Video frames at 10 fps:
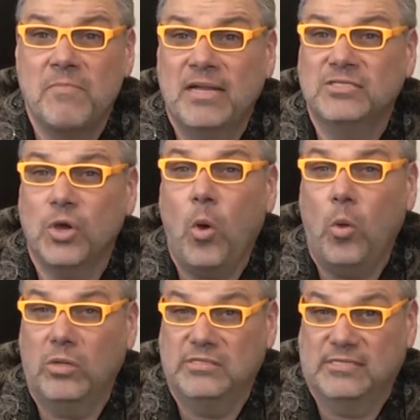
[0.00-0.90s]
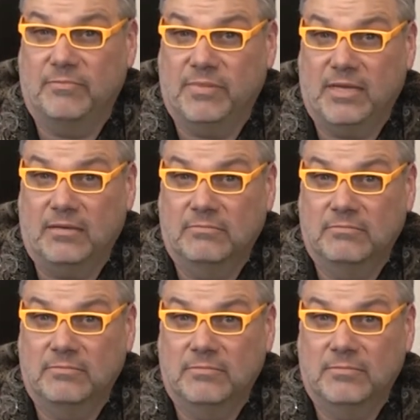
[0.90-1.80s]
were meant to hold something.
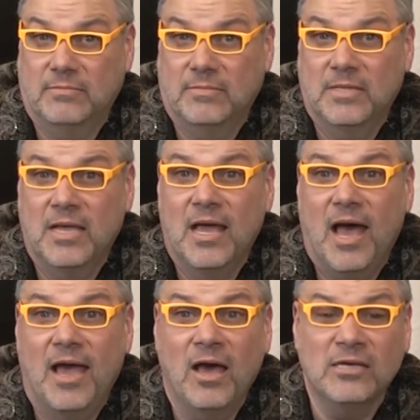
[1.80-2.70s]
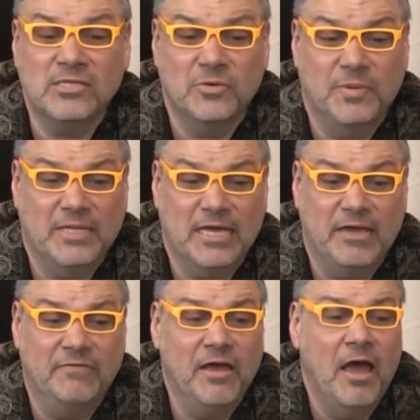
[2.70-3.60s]
I also
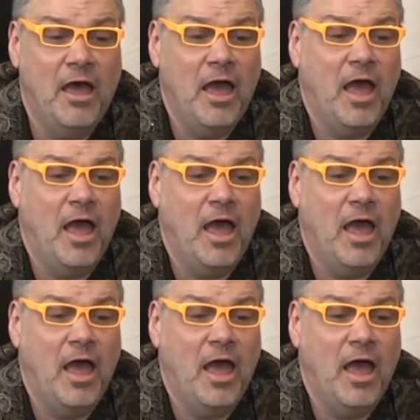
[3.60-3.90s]
believe